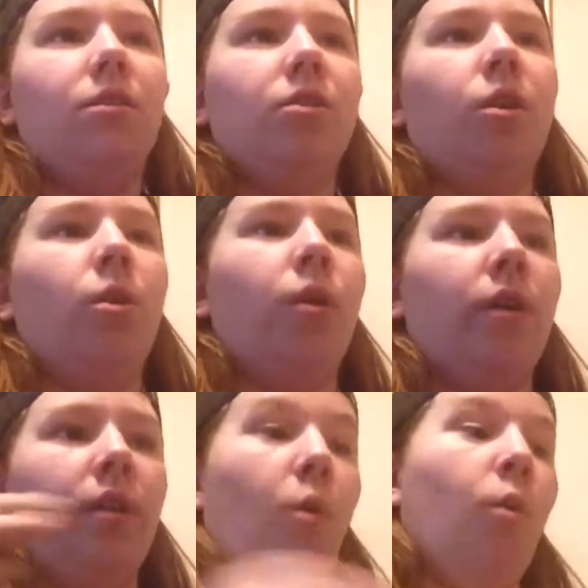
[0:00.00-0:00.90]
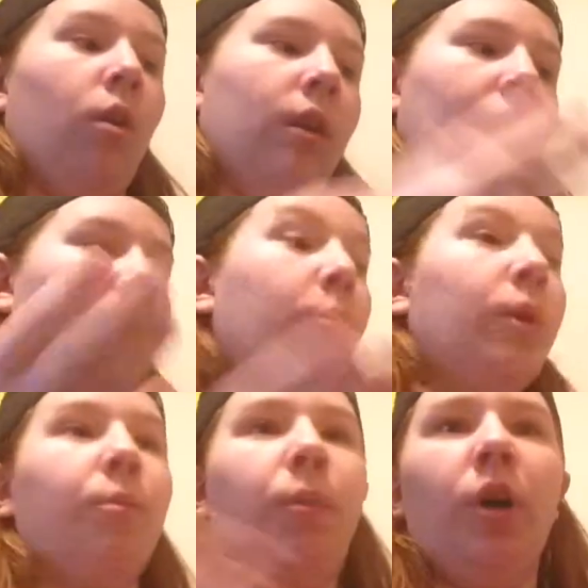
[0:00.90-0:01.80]
So,
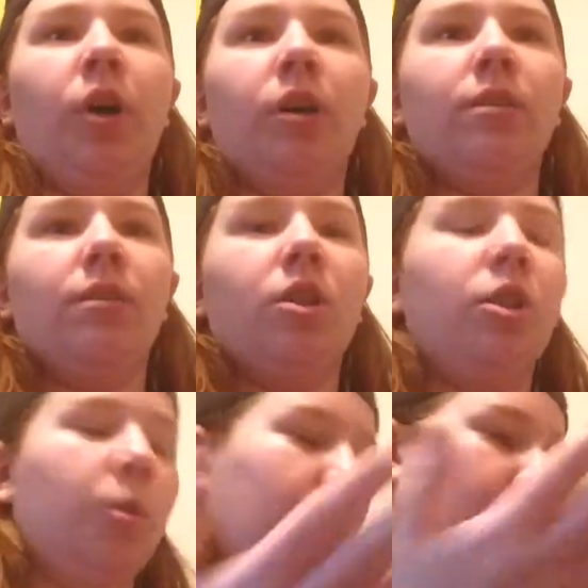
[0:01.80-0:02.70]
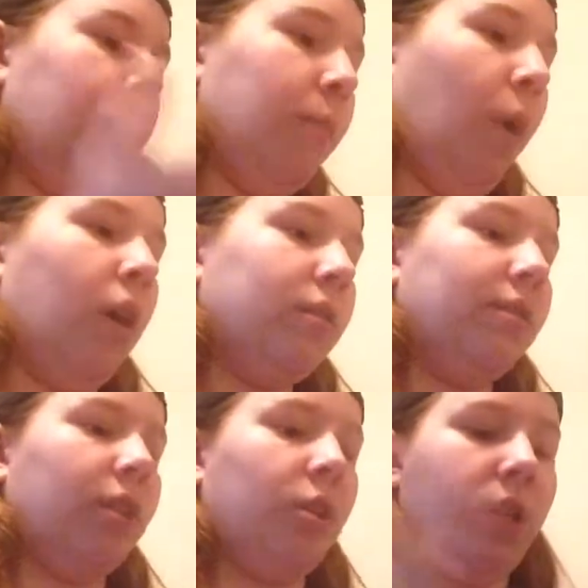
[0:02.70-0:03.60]
with books, you put them in
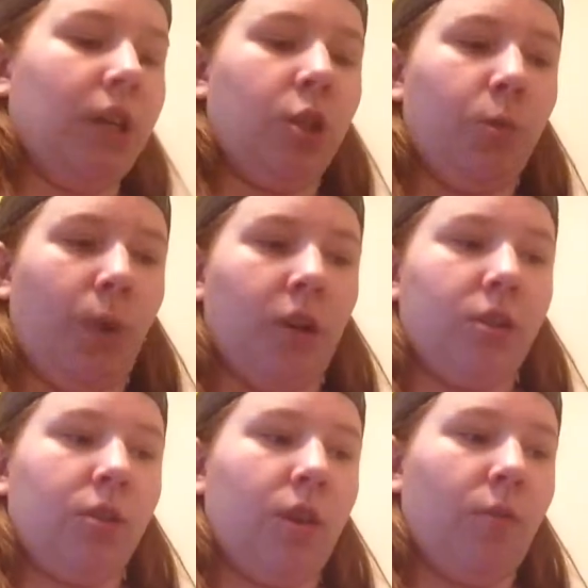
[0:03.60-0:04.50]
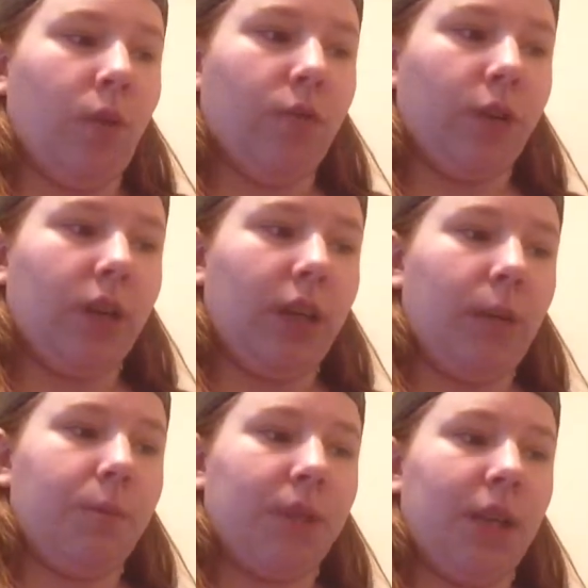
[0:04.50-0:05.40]
boxes. Like, you take 2 boxes, you have one for
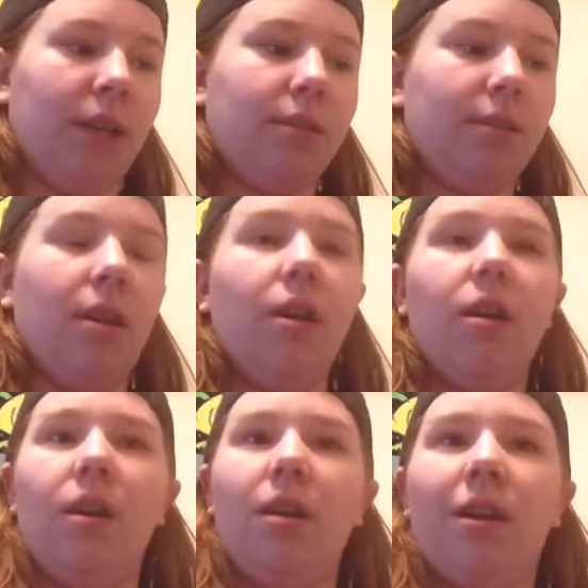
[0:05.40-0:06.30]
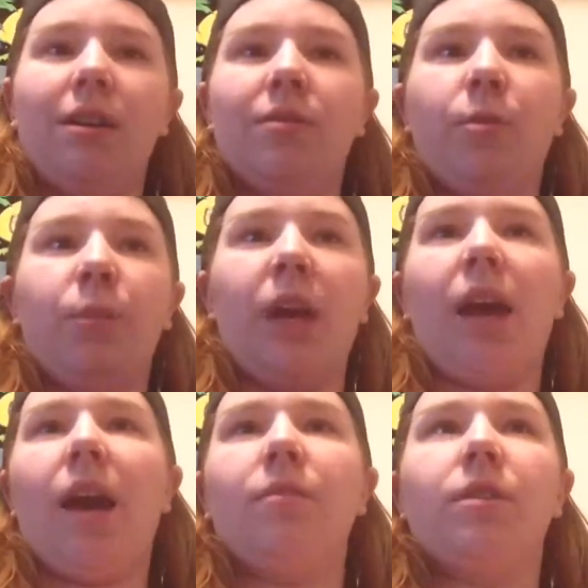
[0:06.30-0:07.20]
keepsakes. Because for me, I
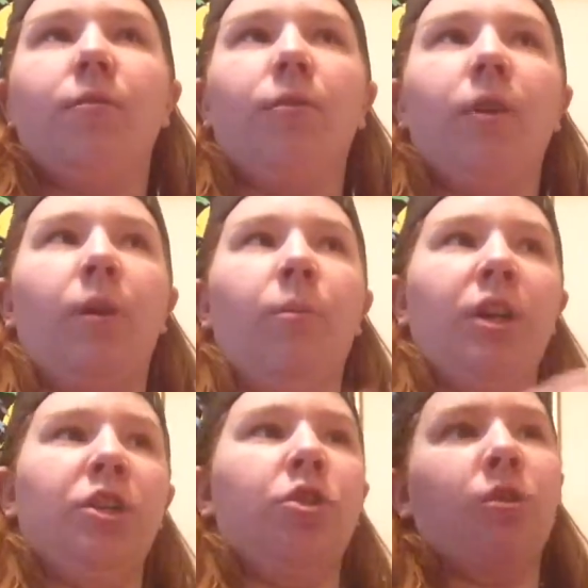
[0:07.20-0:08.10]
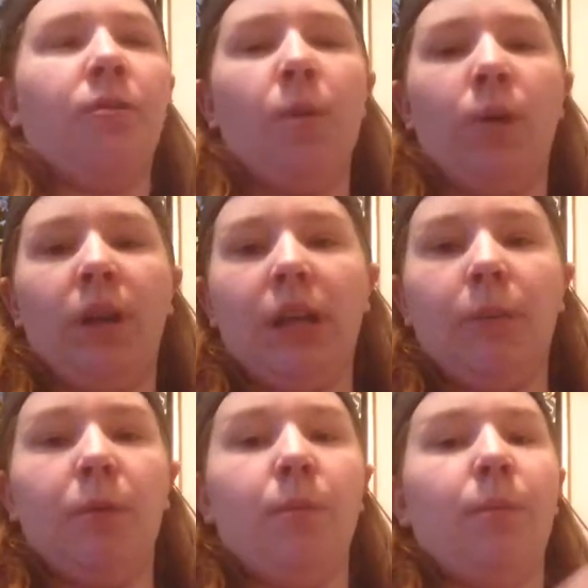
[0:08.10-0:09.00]
have some for, like, my children if I want to
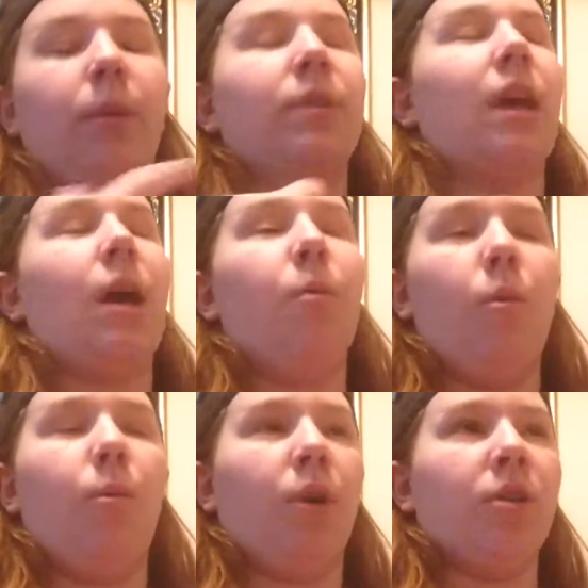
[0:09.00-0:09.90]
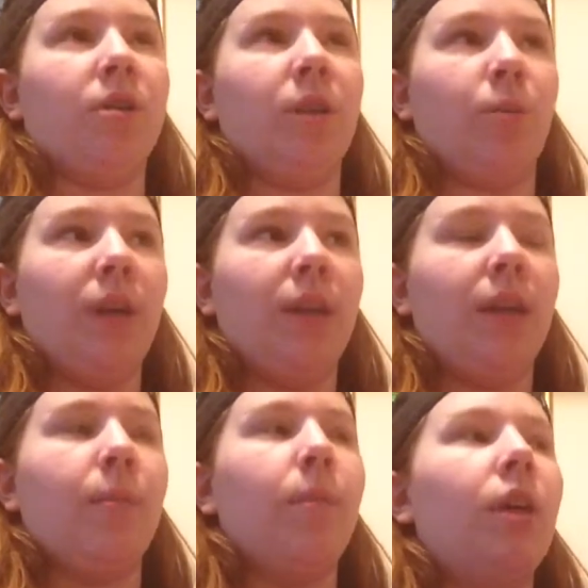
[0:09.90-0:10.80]
keep them, because I won't personally read
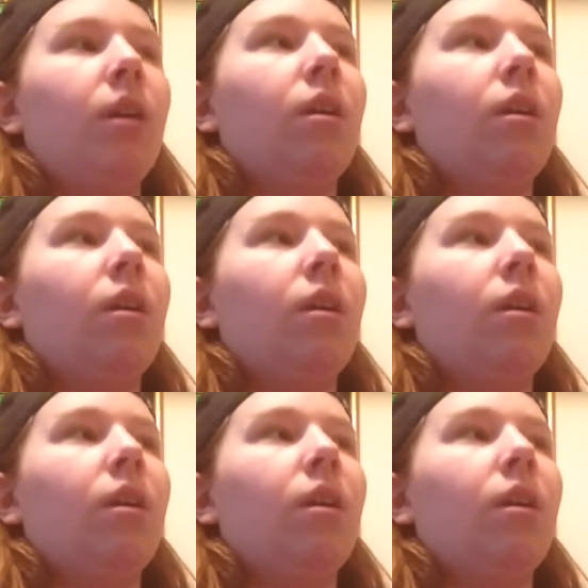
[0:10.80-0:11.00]
them.